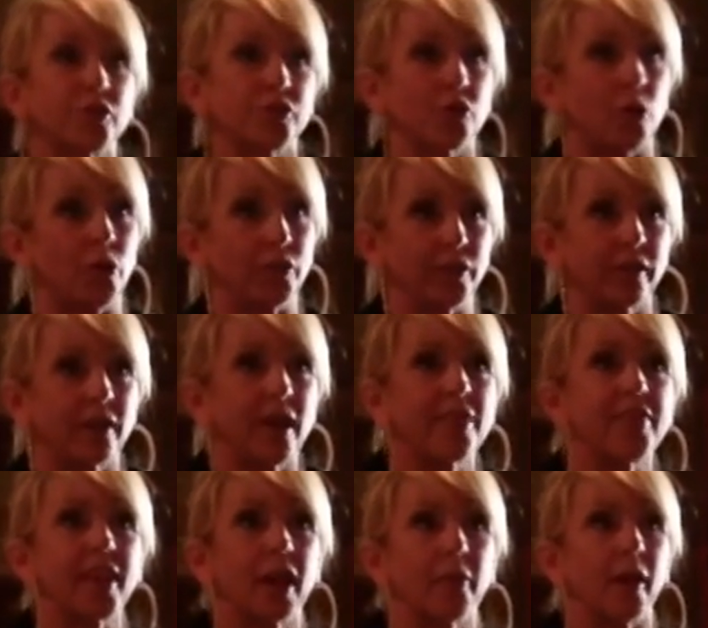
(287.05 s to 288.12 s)
or sold.
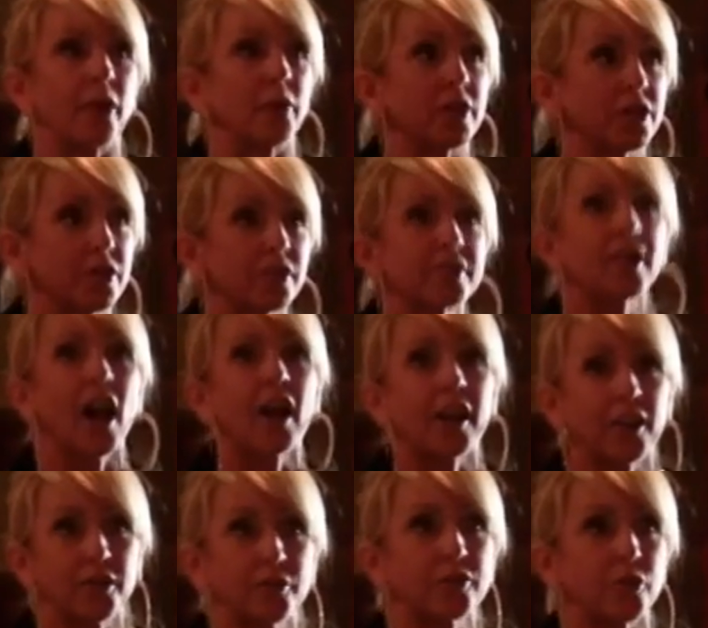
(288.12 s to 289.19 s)
And think about it, when you hear a knock
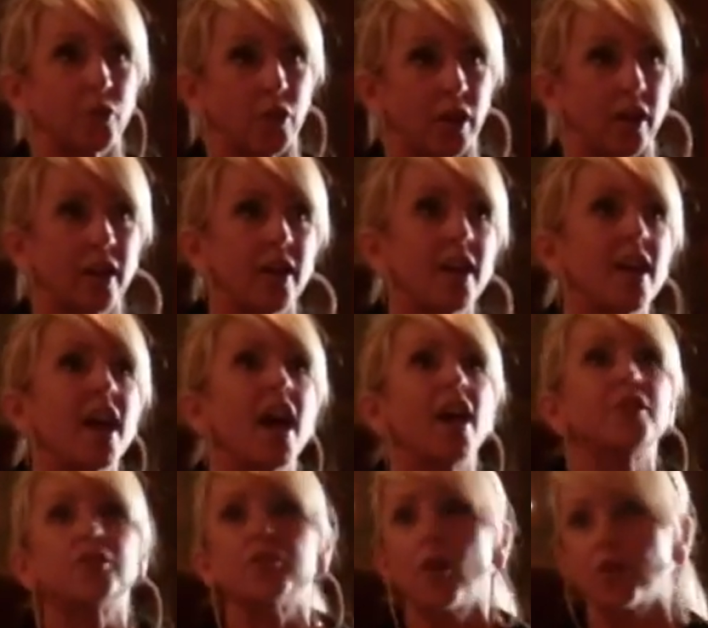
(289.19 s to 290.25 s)
at your door
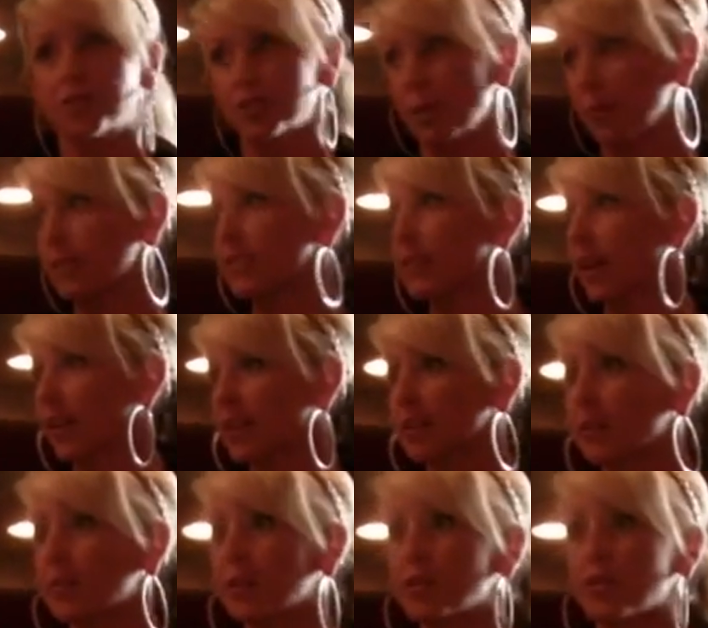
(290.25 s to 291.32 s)
and you know someone's selling
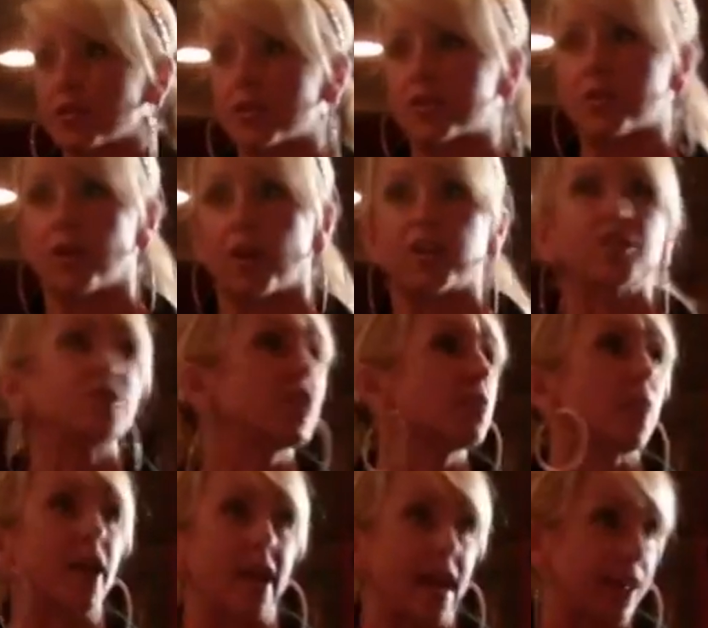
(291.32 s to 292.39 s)
something door to door, you
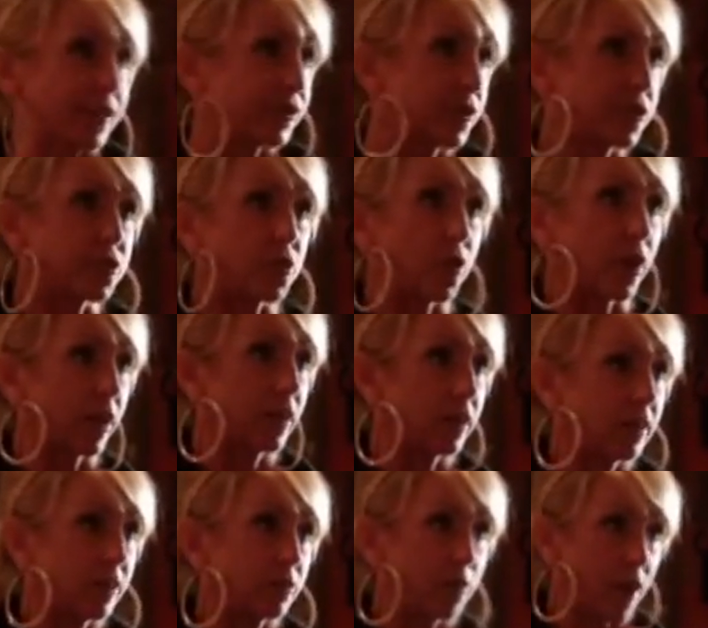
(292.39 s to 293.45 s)
want to answer the door,
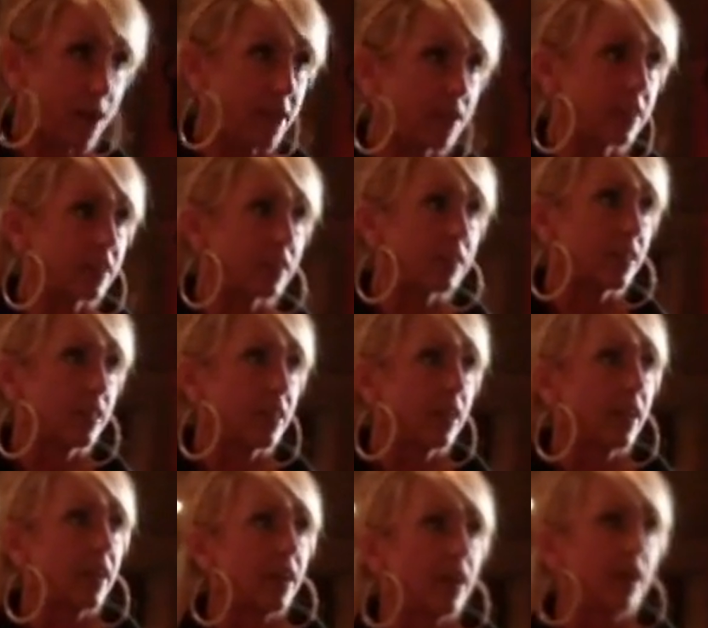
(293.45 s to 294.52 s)
right?
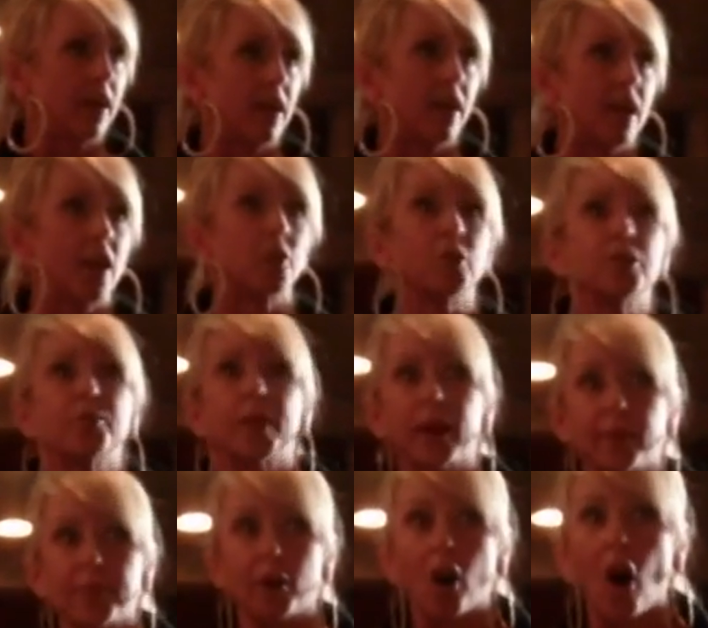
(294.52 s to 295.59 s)
When you pick
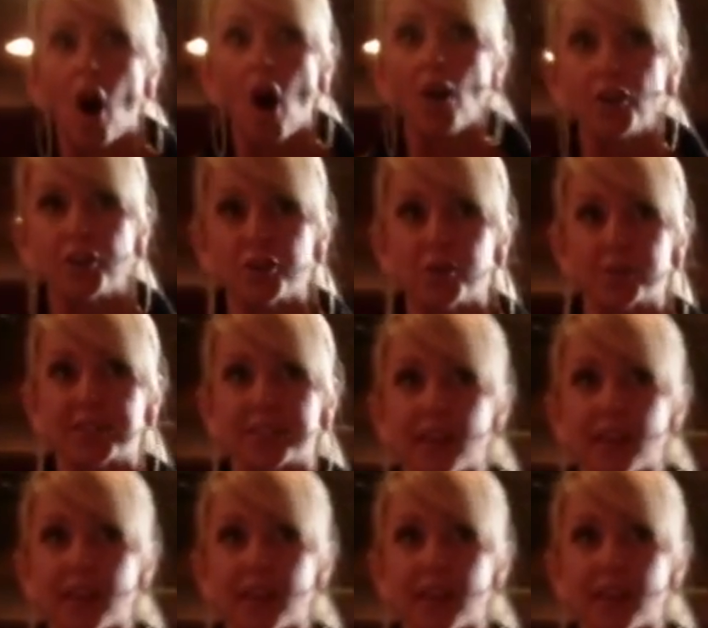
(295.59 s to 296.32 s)
up the call and you know it's